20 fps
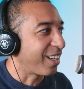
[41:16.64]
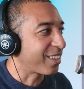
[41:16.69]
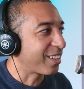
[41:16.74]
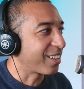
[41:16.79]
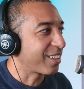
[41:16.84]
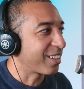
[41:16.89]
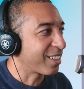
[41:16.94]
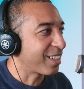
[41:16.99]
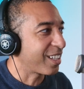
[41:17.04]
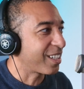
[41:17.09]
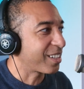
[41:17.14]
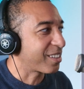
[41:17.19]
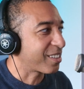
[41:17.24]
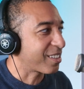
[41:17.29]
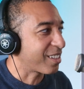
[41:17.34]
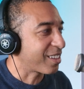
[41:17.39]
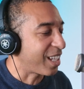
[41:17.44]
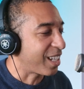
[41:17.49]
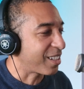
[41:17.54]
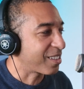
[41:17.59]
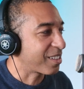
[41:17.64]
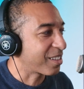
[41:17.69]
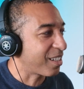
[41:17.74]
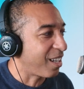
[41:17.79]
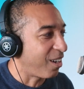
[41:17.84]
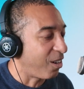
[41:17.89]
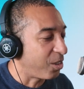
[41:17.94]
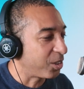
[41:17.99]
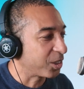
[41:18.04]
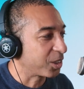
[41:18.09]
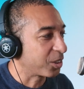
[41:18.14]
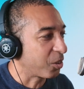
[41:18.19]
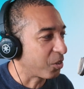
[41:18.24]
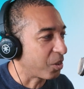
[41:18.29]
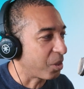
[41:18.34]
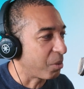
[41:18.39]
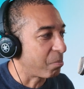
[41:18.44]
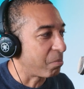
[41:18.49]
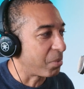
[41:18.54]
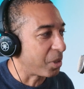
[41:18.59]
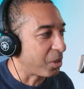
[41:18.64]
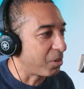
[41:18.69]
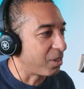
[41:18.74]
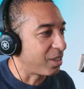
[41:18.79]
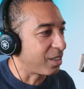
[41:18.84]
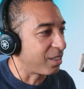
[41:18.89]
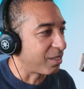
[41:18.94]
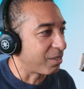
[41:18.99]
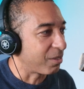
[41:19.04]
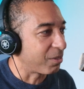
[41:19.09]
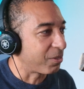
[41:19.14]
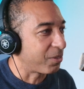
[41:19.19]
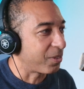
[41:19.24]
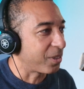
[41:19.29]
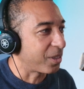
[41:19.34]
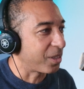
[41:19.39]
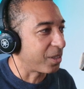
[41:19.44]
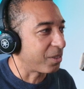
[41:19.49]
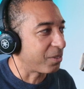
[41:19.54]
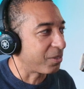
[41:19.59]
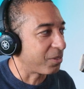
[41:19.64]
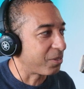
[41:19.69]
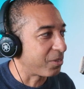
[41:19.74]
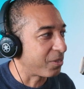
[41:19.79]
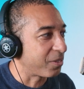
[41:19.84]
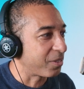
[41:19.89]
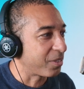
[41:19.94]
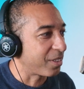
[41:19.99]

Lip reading: think that's also the beauty of